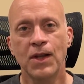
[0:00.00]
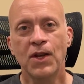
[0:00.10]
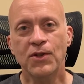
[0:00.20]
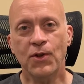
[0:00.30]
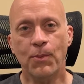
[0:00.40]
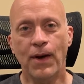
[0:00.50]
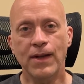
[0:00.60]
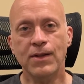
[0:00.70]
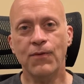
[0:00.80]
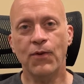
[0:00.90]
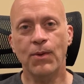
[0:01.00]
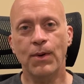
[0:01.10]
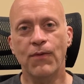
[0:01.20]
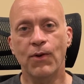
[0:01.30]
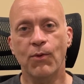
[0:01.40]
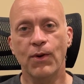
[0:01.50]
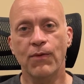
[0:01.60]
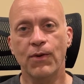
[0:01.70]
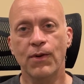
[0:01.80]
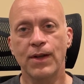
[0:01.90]
So the positive for the Buffalo
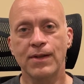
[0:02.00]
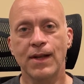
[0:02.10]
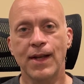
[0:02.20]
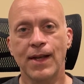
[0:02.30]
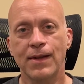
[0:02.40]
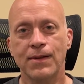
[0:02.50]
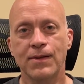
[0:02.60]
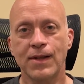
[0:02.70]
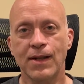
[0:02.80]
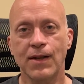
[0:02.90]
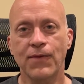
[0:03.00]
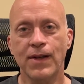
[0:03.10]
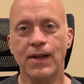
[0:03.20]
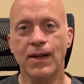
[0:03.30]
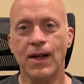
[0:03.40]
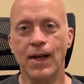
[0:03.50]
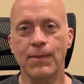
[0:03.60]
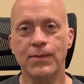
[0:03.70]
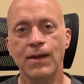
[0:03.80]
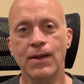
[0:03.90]
River is that it had significant
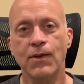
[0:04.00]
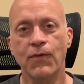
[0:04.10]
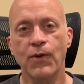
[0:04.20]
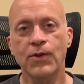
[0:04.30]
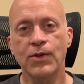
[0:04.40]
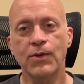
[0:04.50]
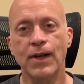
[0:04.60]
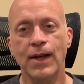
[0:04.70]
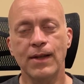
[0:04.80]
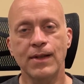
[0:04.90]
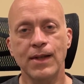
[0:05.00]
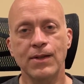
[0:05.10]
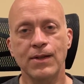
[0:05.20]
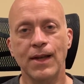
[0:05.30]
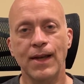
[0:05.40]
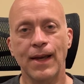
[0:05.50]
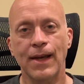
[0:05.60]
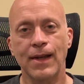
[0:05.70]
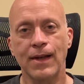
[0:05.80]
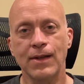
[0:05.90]
climbs. In the first 2 days, each day
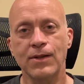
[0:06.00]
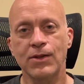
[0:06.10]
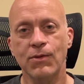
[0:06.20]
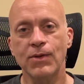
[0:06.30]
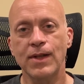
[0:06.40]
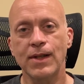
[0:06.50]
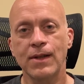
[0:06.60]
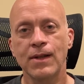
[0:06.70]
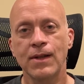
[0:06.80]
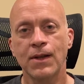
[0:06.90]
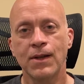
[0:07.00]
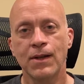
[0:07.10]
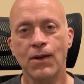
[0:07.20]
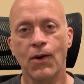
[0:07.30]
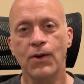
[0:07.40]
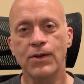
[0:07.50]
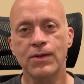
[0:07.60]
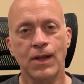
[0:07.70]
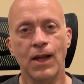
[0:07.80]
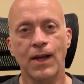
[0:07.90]
had at least 3 large
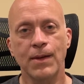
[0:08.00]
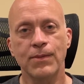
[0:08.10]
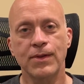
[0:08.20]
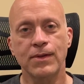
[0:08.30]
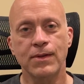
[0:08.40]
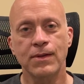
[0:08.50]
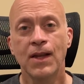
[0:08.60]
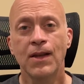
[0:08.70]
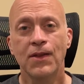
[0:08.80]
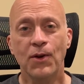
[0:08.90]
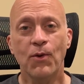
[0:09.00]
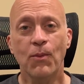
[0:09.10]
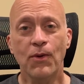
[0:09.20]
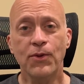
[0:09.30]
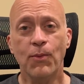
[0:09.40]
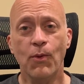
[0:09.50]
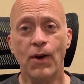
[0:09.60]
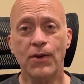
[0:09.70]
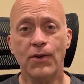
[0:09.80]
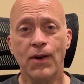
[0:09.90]
climbs. There were multiple
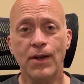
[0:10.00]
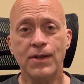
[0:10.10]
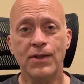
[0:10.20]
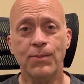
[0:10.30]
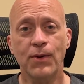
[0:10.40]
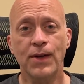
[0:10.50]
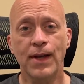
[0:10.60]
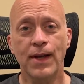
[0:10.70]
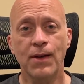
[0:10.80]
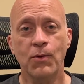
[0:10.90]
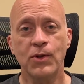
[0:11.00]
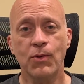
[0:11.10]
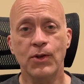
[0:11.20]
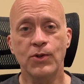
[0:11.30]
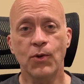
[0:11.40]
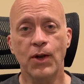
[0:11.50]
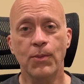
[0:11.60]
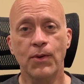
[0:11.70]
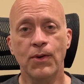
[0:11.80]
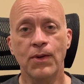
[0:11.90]
water crossings per day, which were
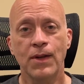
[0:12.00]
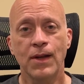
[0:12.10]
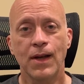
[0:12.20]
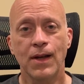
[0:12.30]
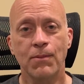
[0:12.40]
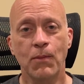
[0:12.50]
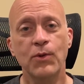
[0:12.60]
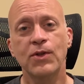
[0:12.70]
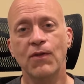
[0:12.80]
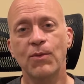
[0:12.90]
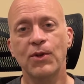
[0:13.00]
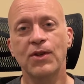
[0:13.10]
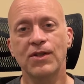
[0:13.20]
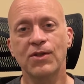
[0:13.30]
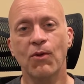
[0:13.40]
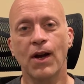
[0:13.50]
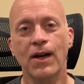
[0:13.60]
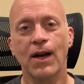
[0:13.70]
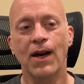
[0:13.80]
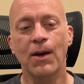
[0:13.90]
enjoyable. Most of them you could just rock
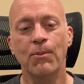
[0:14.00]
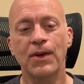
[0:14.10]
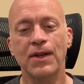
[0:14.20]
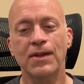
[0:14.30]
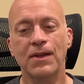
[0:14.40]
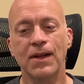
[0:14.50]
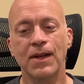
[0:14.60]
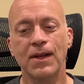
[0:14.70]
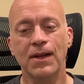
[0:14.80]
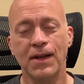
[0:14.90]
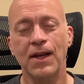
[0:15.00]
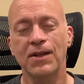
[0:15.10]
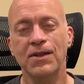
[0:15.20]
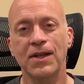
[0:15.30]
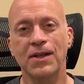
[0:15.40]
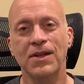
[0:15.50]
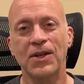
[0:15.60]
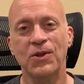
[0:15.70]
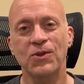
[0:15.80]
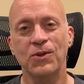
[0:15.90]
hop, but occasionally you had to take
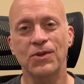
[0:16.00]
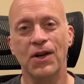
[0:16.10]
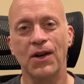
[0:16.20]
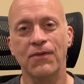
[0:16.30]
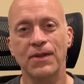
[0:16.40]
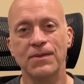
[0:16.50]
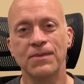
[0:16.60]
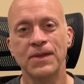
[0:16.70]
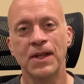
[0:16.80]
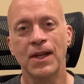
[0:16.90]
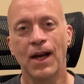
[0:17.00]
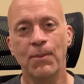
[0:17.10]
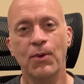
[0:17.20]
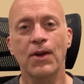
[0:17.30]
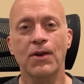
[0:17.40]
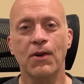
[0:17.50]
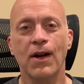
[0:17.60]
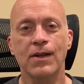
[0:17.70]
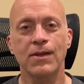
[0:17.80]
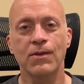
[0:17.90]
your shoes off, and I put on
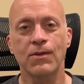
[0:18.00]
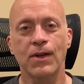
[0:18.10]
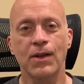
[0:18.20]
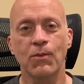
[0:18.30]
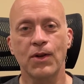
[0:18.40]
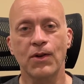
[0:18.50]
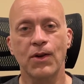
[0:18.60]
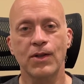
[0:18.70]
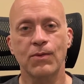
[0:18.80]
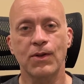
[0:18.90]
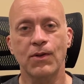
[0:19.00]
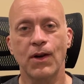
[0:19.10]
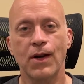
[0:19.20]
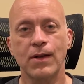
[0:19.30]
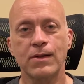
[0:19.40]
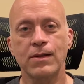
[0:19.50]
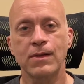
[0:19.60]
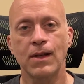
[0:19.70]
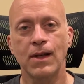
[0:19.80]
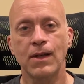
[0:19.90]
Crocs and went across with Crocs
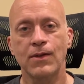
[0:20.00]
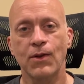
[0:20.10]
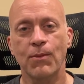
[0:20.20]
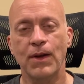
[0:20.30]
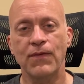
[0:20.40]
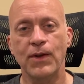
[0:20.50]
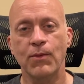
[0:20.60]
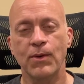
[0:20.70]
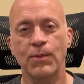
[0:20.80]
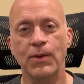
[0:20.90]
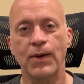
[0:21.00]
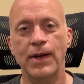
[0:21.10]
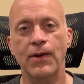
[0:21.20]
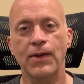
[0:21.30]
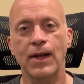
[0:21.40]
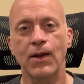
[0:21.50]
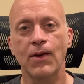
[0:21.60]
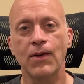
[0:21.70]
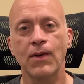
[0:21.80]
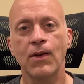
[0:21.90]
so that my feet wouldn't be wet all day long.